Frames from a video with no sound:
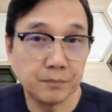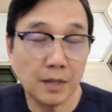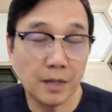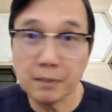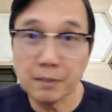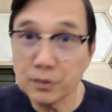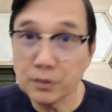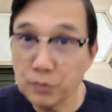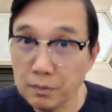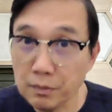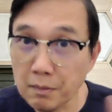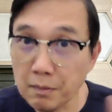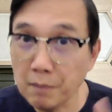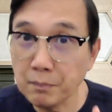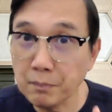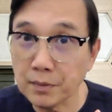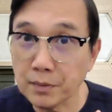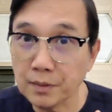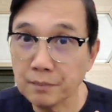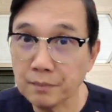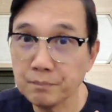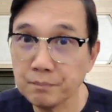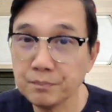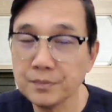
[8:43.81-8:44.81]
But
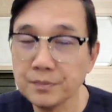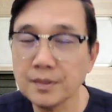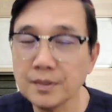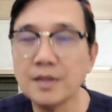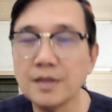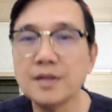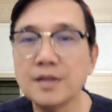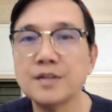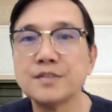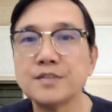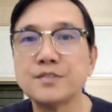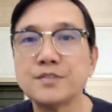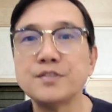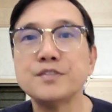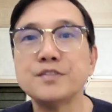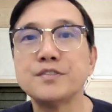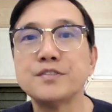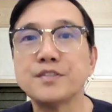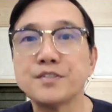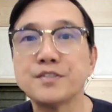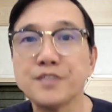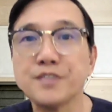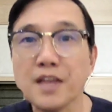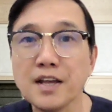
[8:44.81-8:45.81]
remember, since
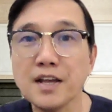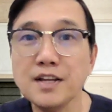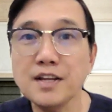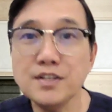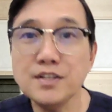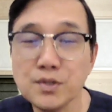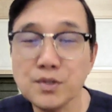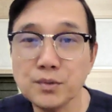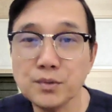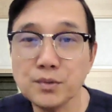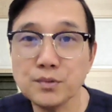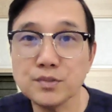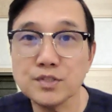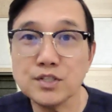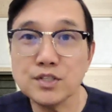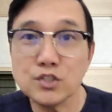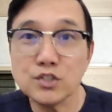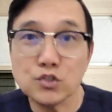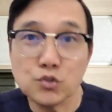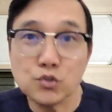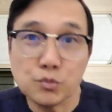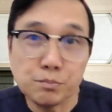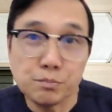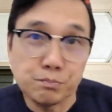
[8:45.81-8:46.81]
the second dose
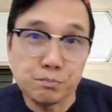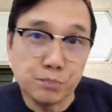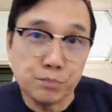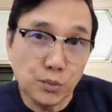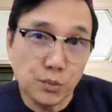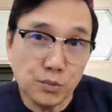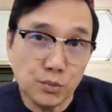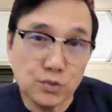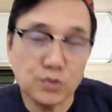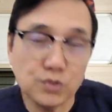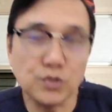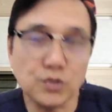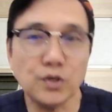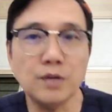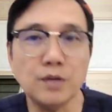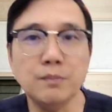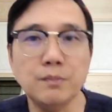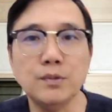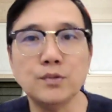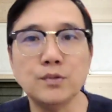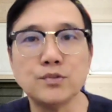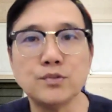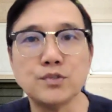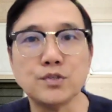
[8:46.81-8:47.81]
is to boost your
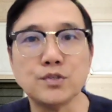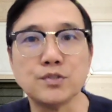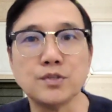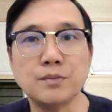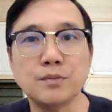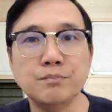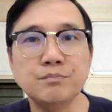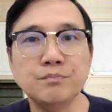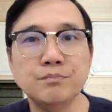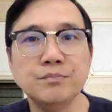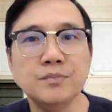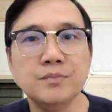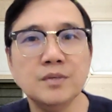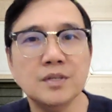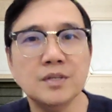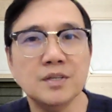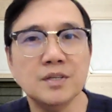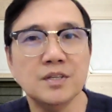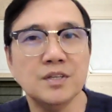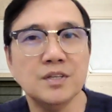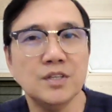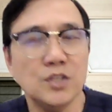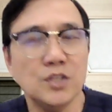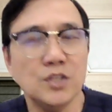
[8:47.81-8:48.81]
immune system,
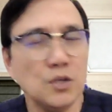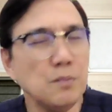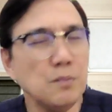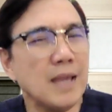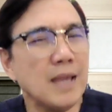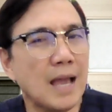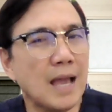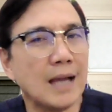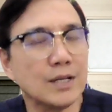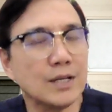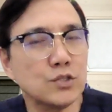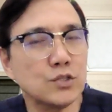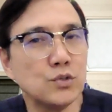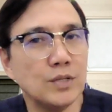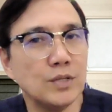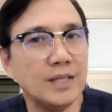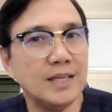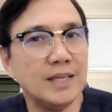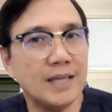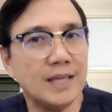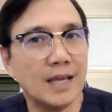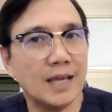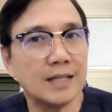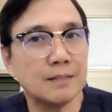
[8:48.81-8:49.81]
you may actually
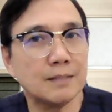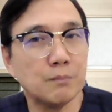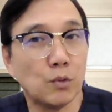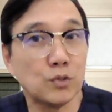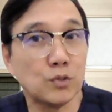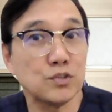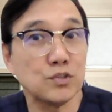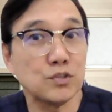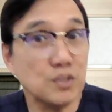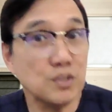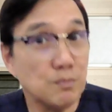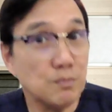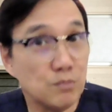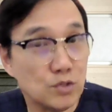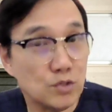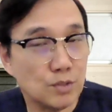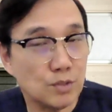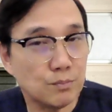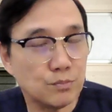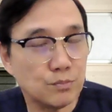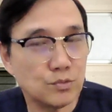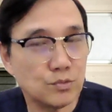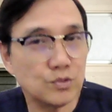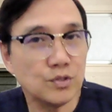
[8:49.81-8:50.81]
get more
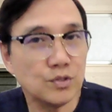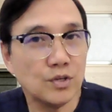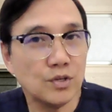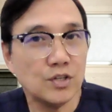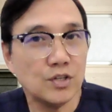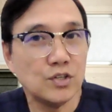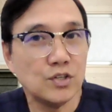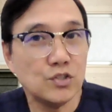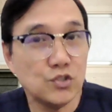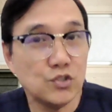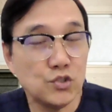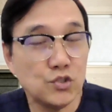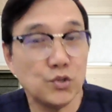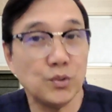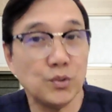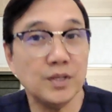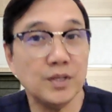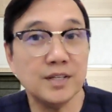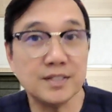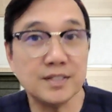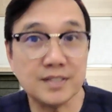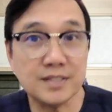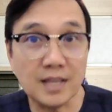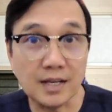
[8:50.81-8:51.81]
symptoms during
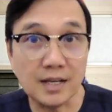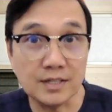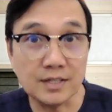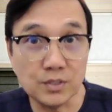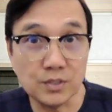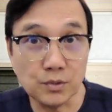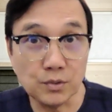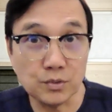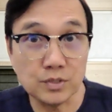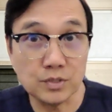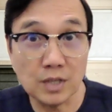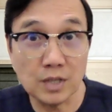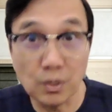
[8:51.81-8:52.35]
the second dose.